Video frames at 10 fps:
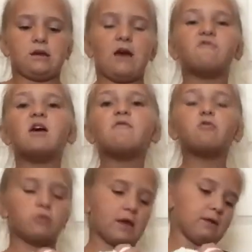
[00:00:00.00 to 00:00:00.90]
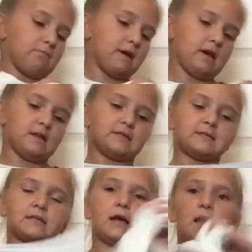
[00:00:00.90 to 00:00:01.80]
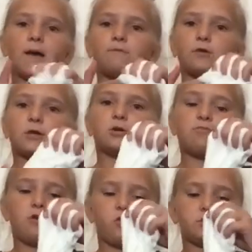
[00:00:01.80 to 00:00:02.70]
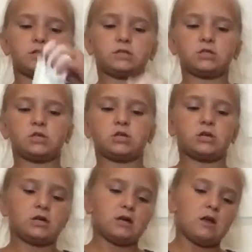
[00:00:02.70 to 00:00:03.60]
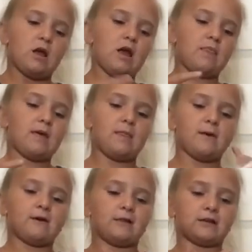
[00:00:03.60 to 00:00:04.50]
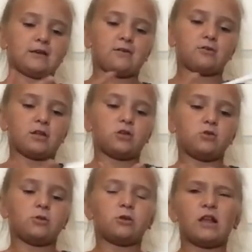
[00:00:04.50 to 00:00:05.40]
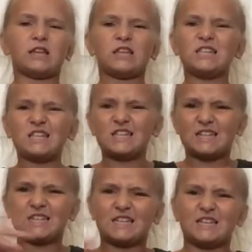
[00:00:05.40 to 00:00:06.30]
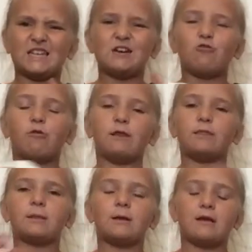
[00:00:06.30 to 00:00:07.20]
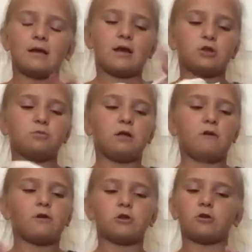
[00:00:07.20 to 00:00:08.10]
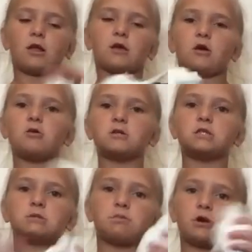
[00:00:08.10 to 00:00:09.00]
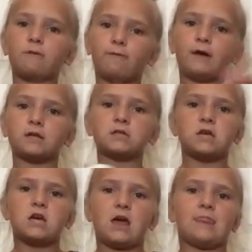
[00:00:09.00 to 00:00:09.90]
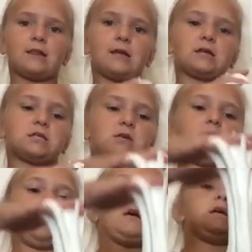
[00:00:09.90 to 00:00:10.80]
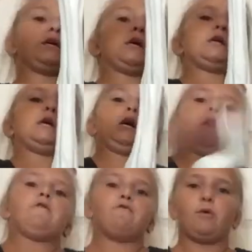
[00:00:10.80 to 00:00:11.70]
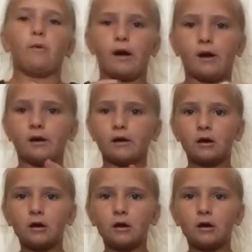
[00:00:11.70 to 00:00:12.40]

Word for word: Have you ever like made slime for like your brother or sister and then they're like younger than you and they're like, this is sticky when and you play with it and you're like, oh, this is perfect. And they like somehow like got everywhere.